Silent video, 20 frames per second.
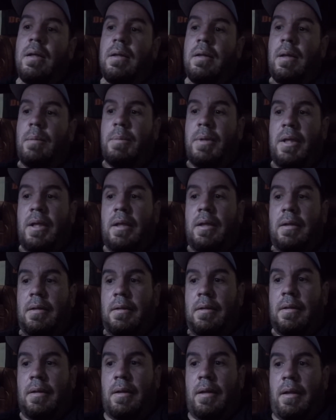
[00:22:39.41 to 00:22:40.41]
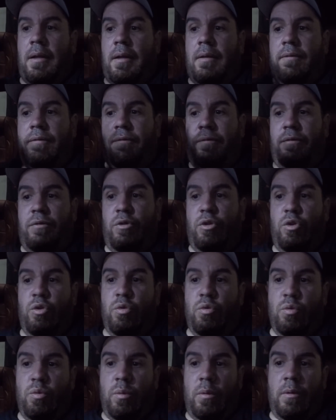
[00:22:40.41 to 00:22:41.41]
I mean, if
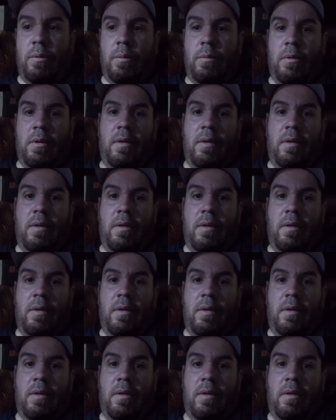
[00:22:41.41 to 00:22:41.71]
you